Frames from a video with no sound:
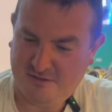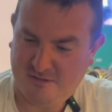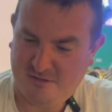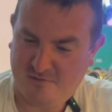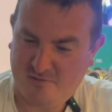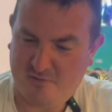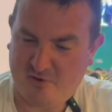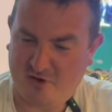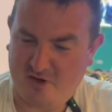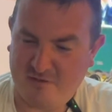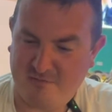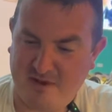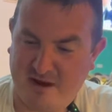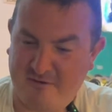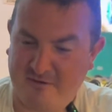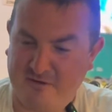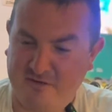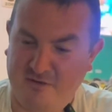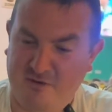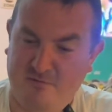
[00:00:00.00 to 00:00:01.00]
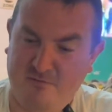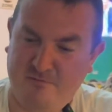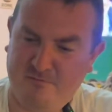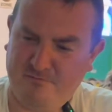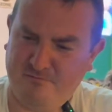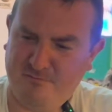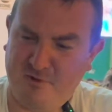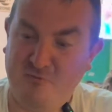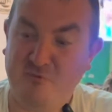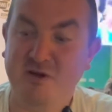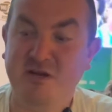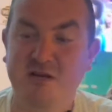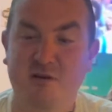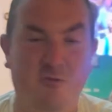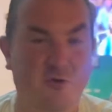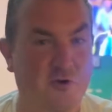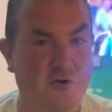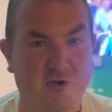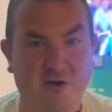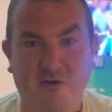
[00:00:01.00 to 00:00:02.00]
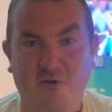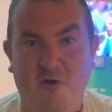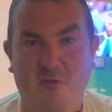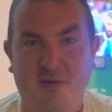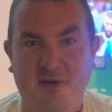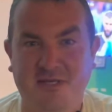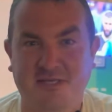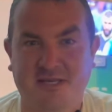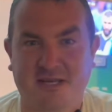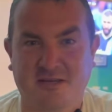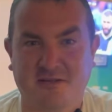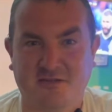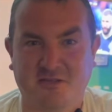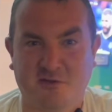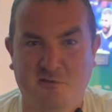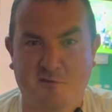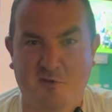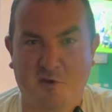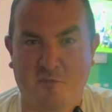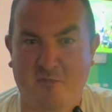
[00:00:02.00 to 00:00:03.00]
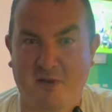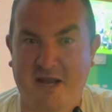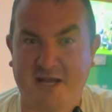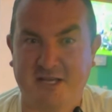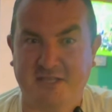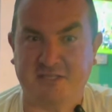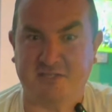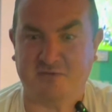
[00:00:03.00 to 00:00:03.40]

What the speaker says: by Marina Brewery, who are based out of Banys,